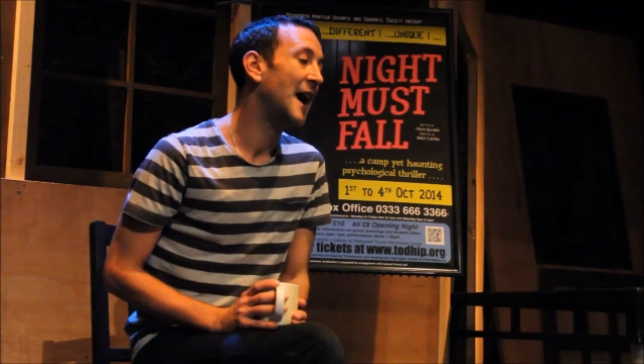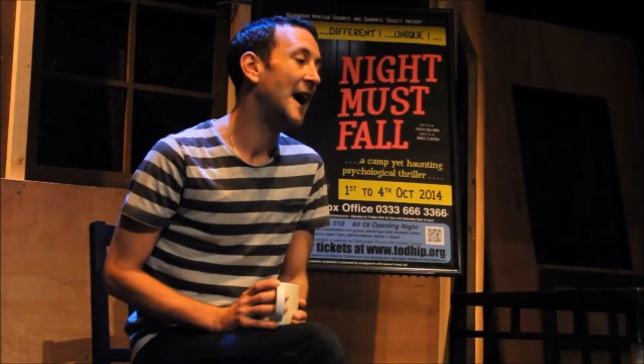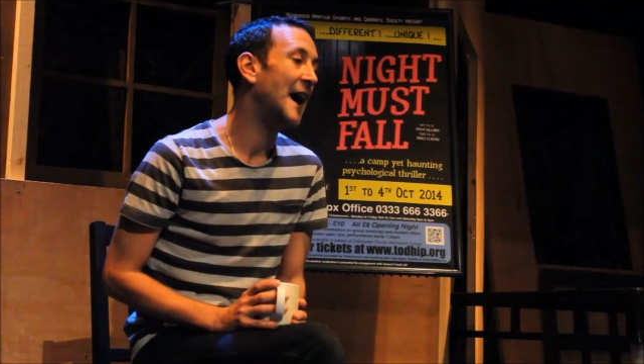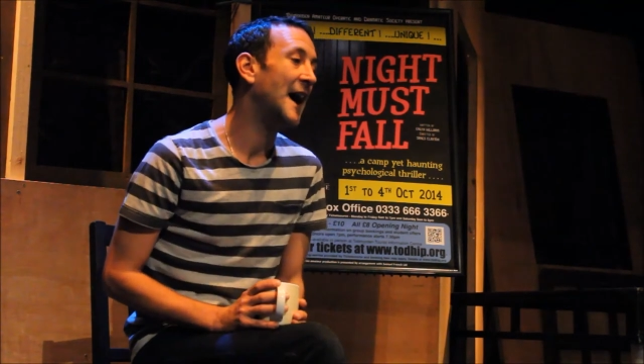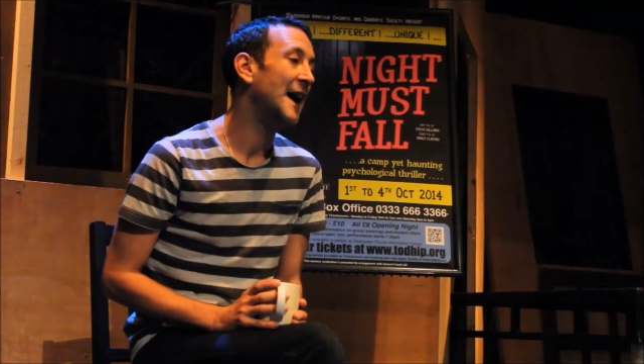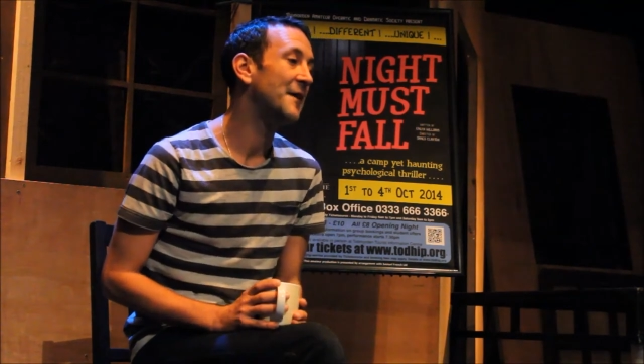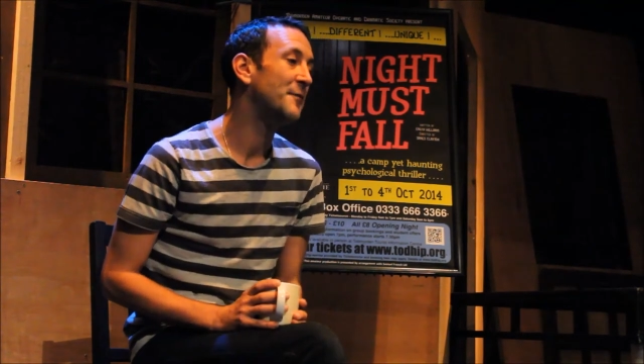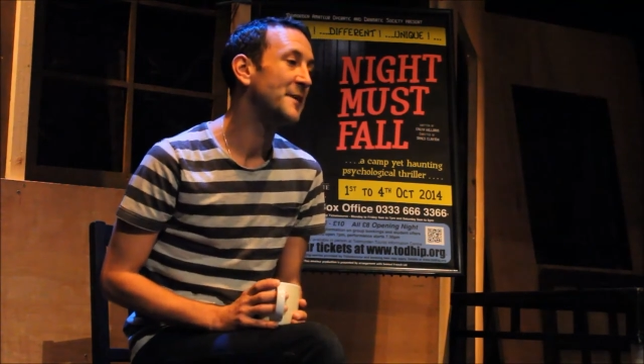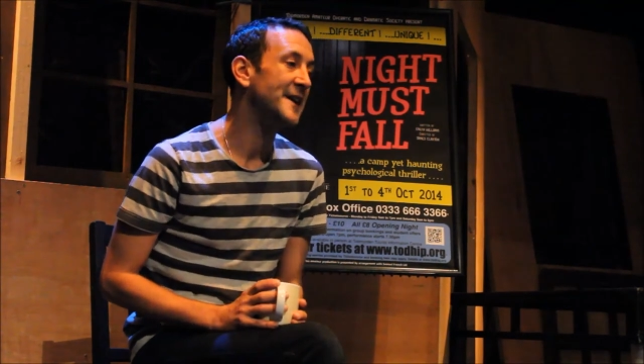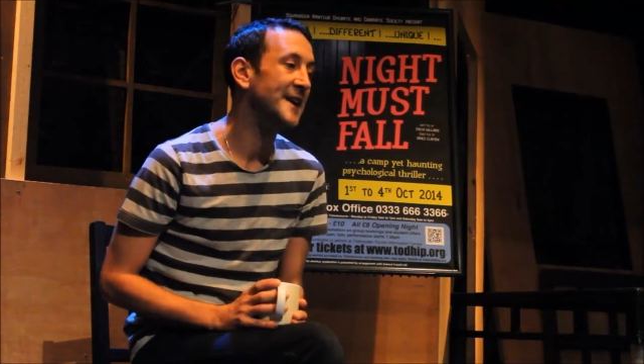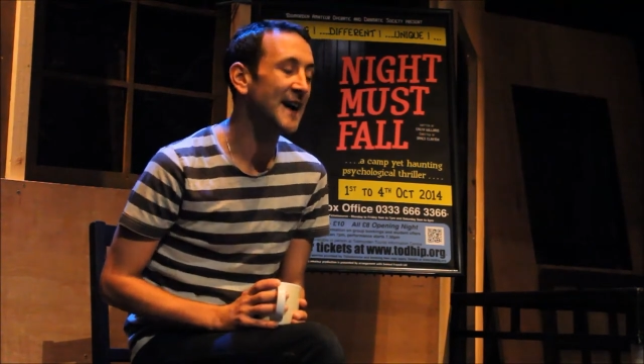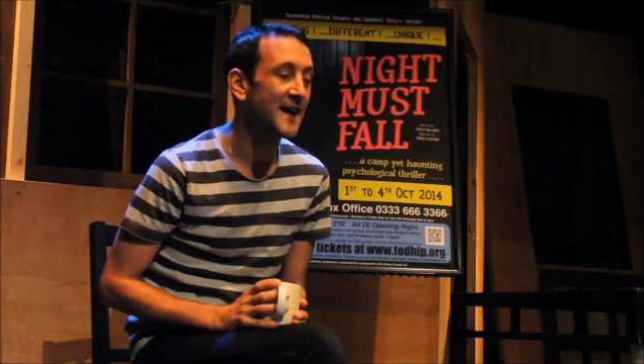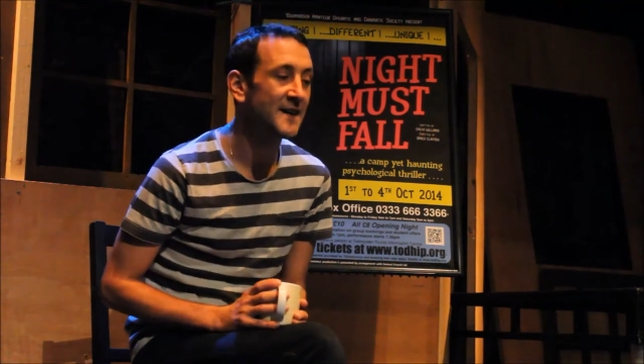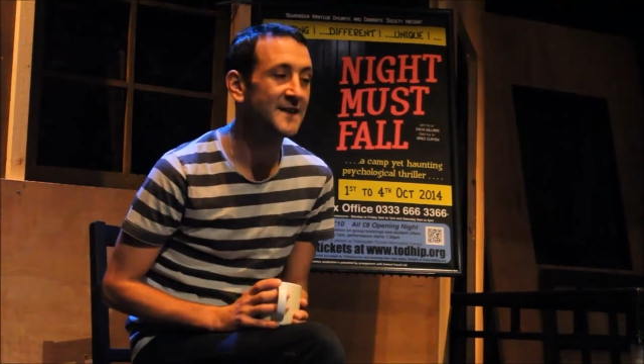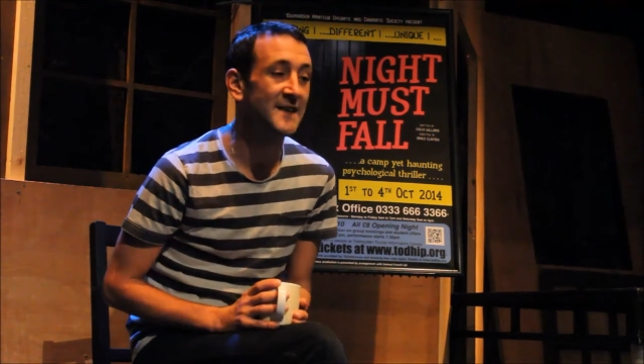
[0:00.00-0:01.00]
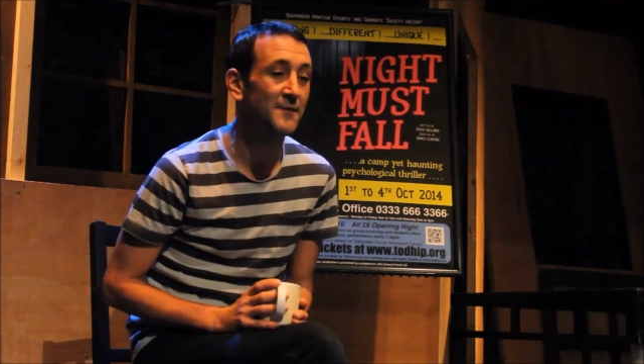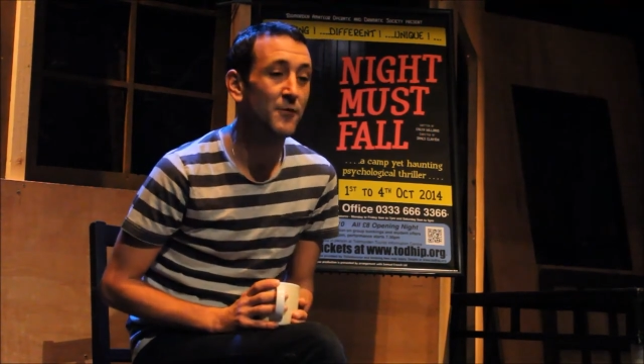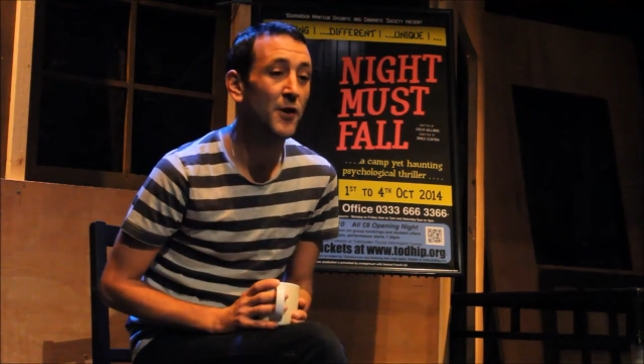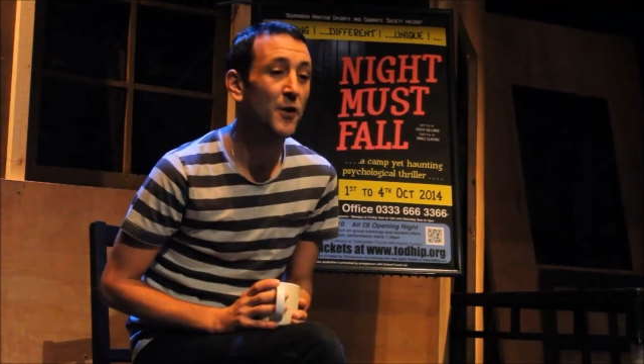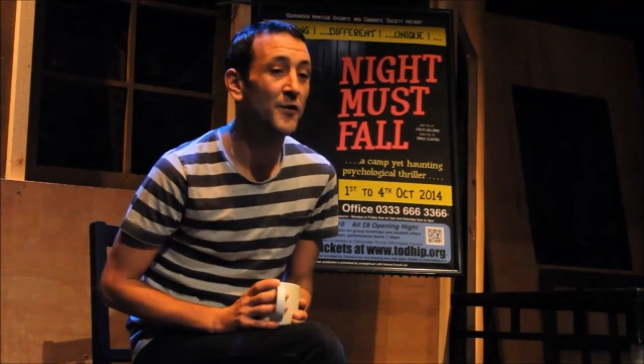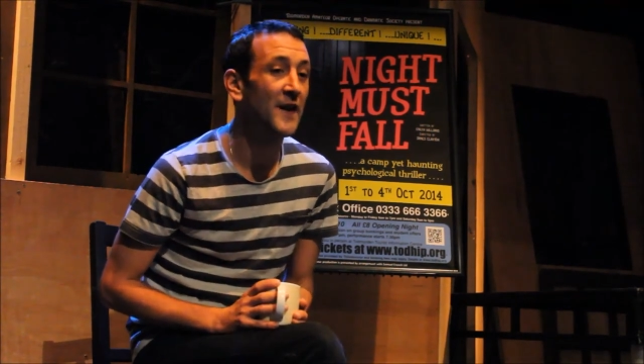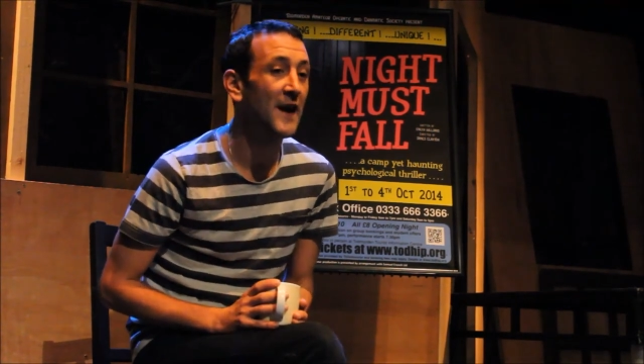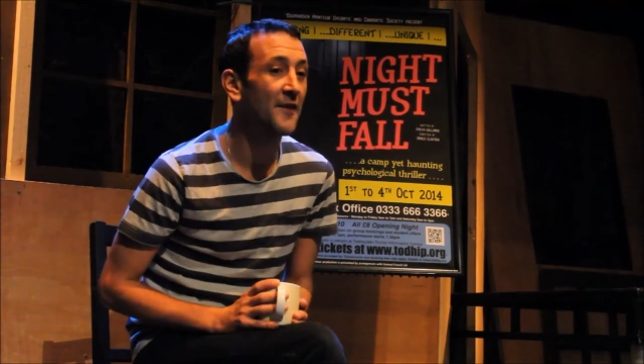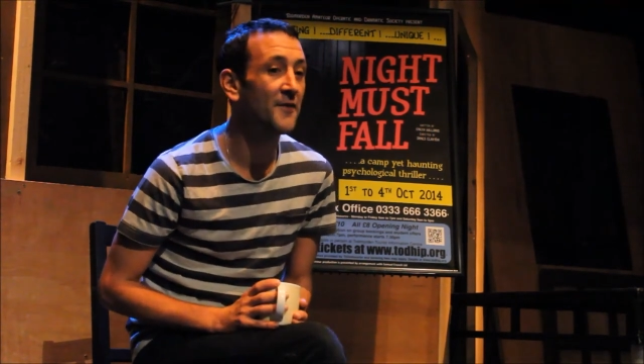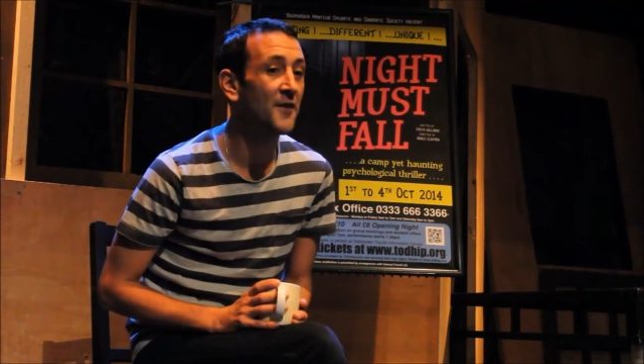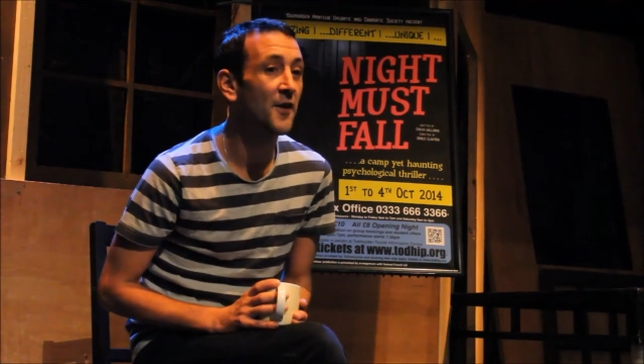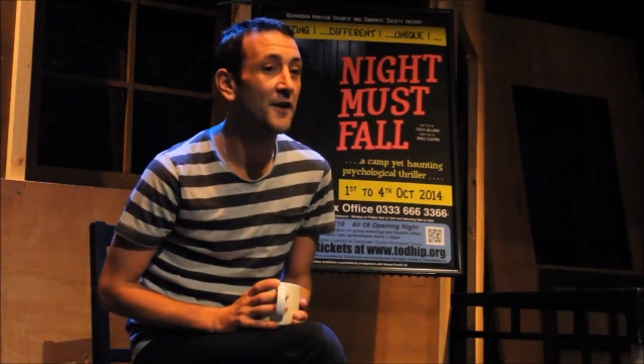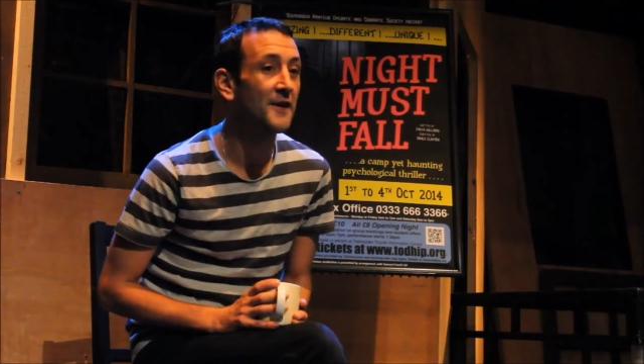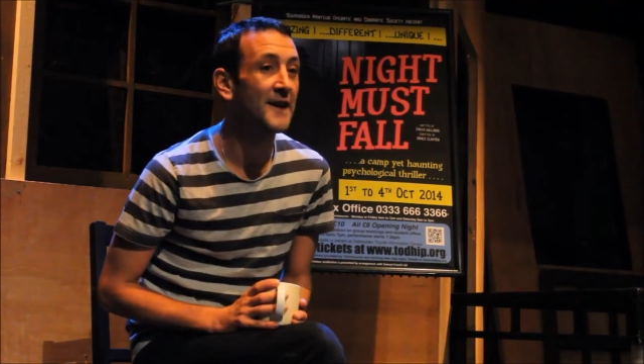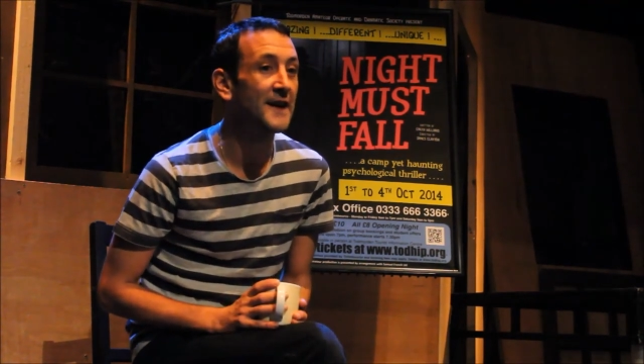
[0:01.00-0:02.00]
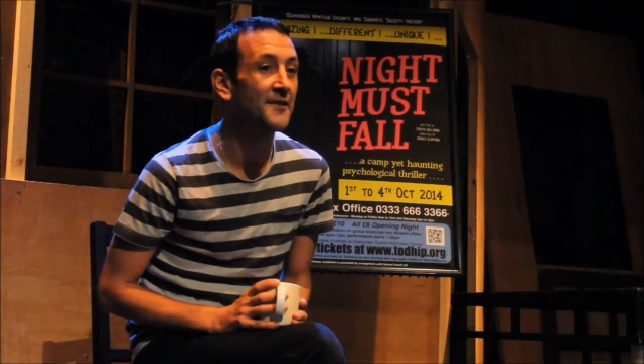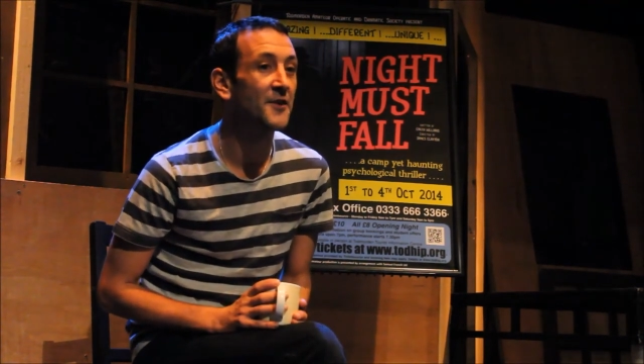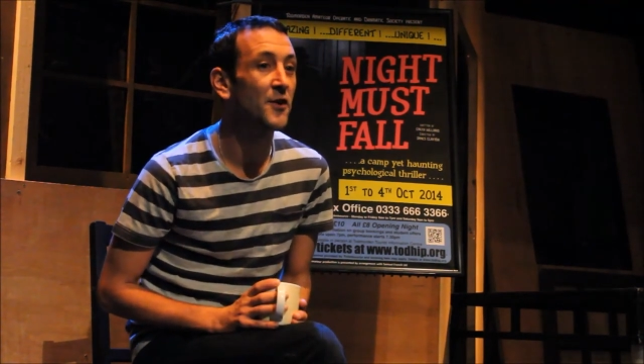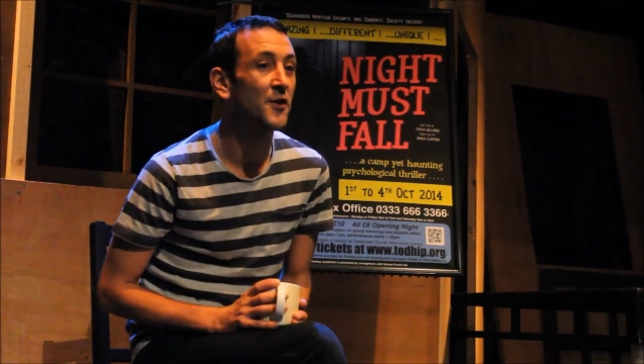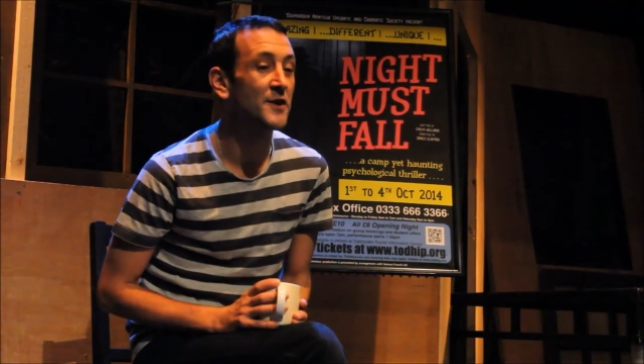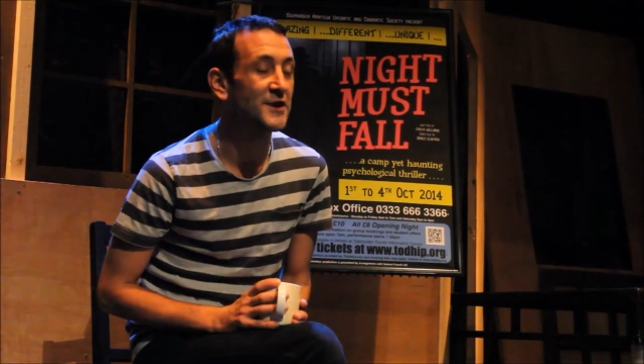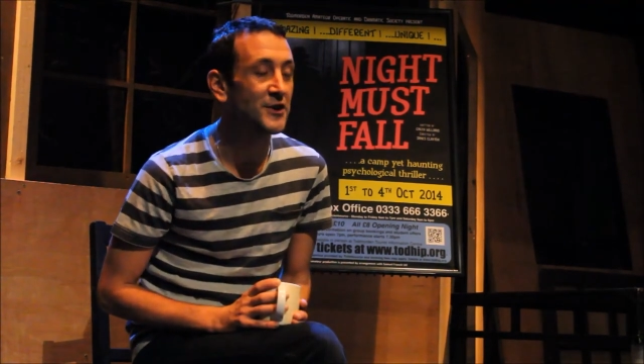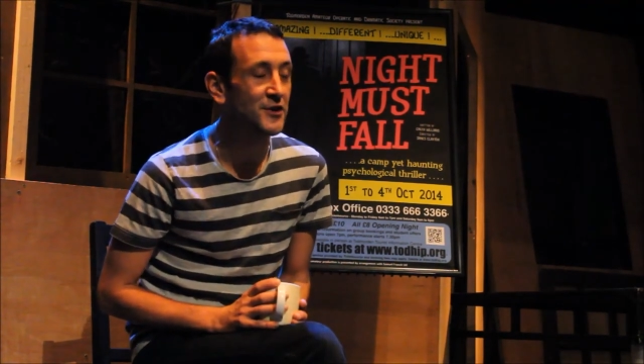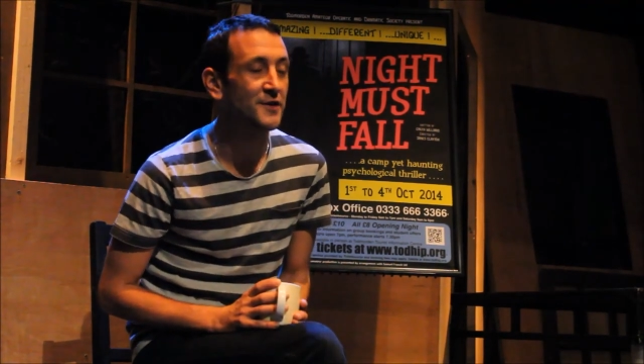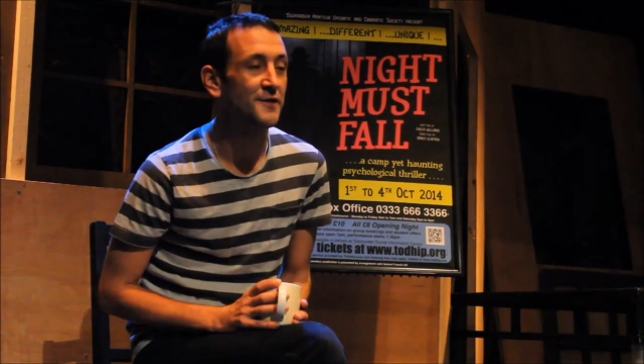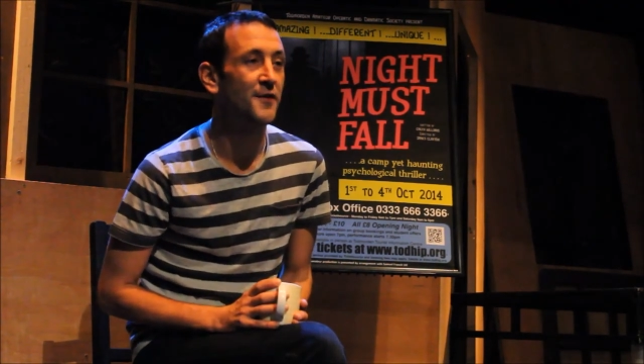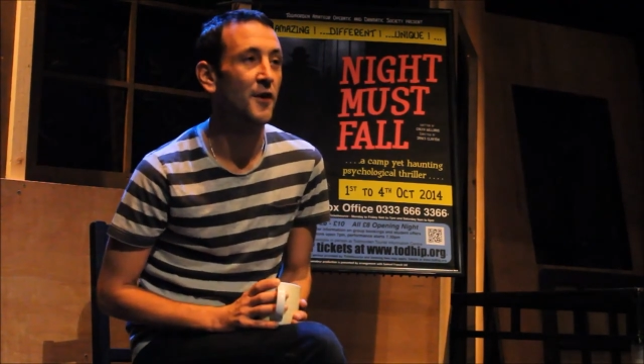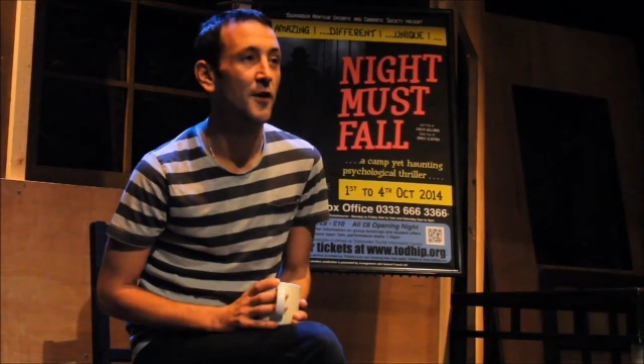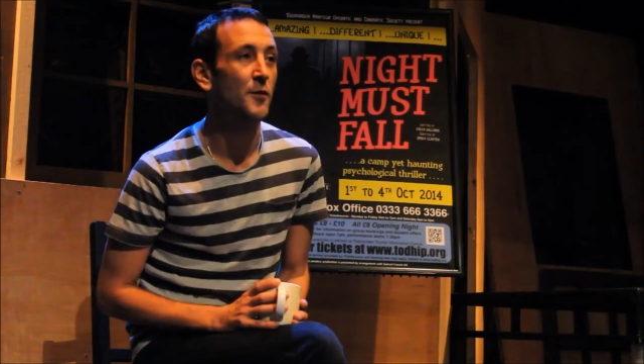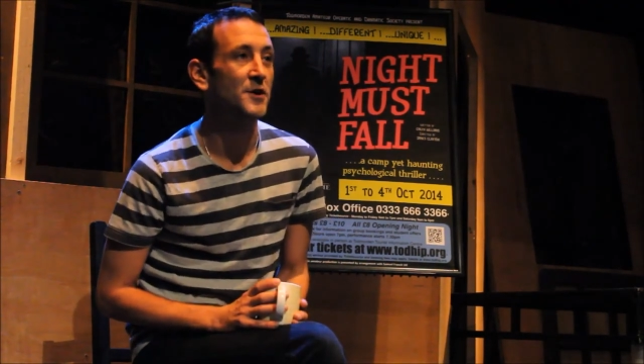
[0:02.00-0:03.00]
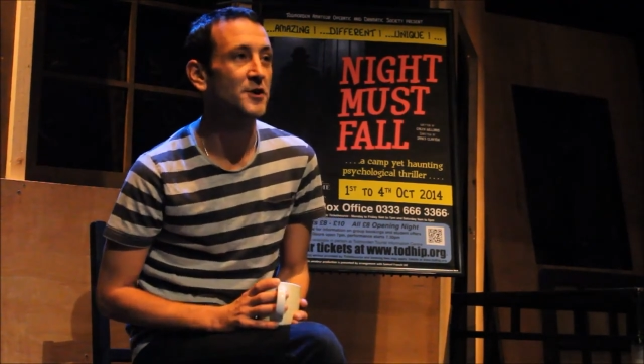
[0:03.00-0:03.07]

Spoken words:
I have been cast in roles that I've not even auditioned for,